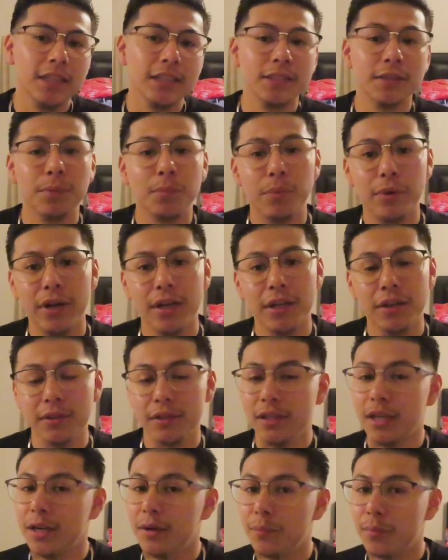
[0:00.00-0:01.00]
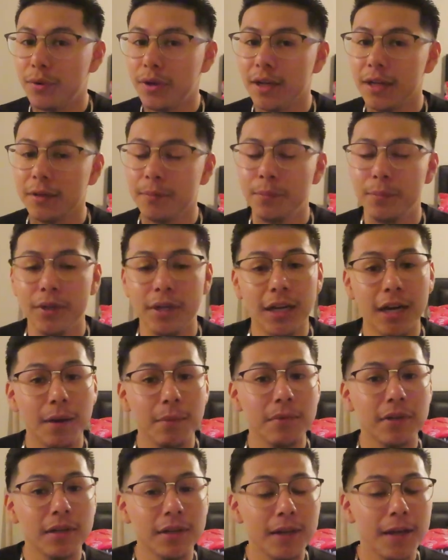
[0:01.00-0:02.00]
Is a prank or not a prank? But
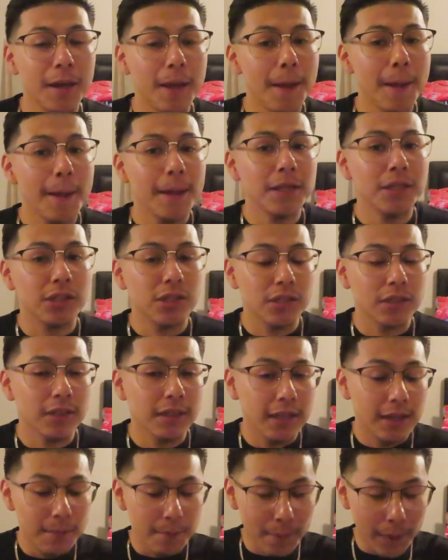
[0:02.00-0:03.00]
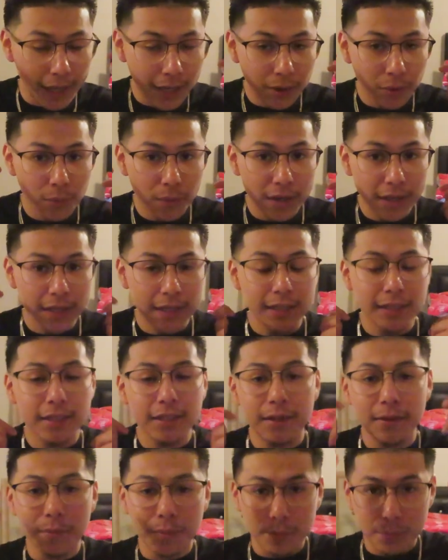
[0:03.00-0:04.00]
I'm a buy a
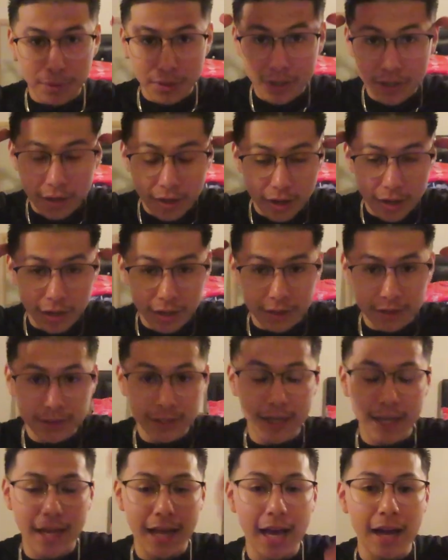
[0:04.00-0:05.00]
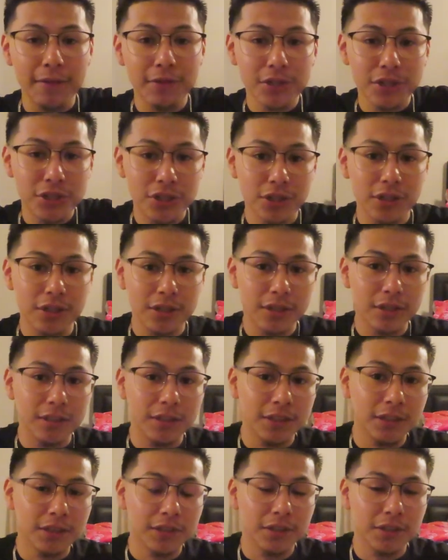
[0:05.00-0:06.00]
wig, put it on, have a
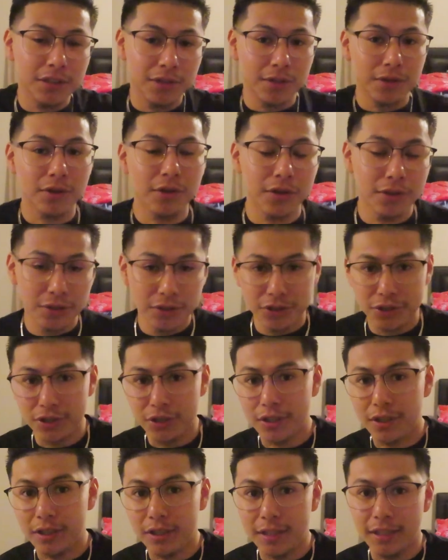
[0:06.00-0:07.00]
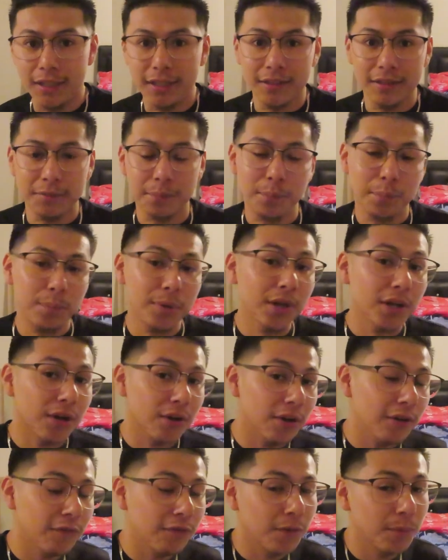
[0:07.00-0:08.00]
shirt, you know, girl shirt, and
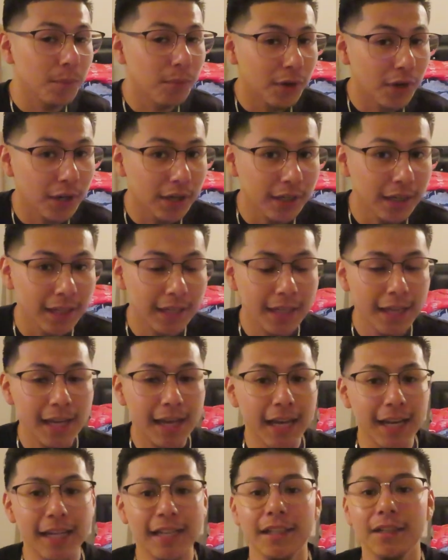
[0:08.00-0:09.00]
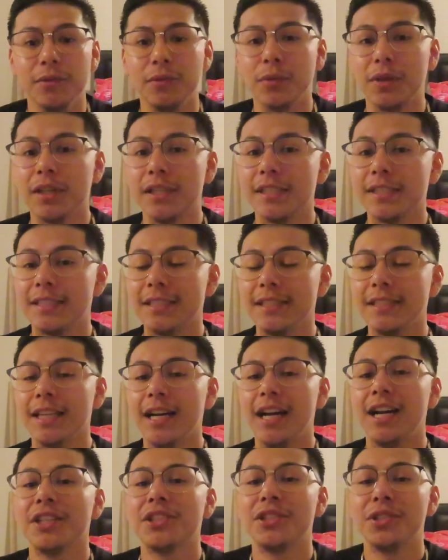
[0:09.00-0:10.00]
pick her up from work, and we're gonna
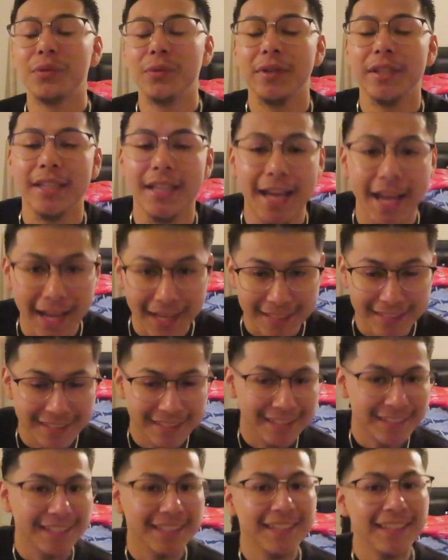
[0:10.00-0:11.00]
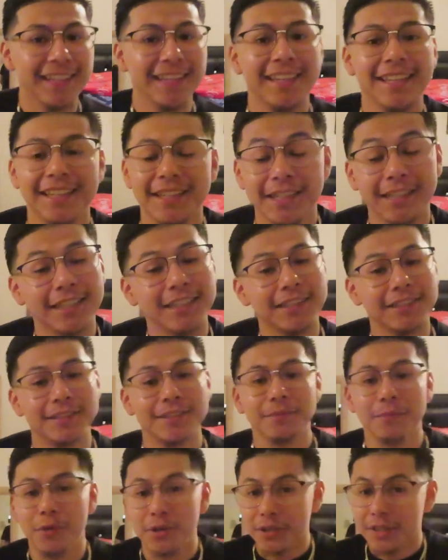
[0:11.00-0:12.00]
see how she reacts.
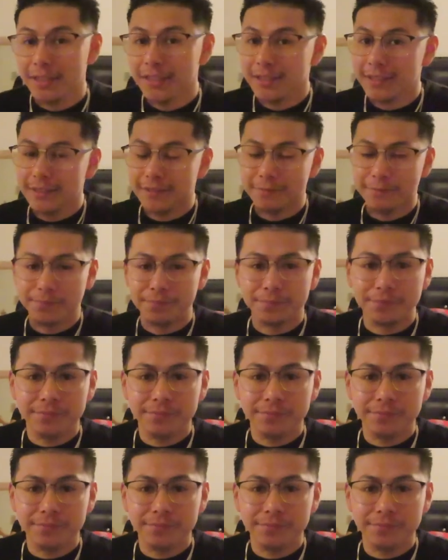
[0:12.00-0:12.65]
Cause Moni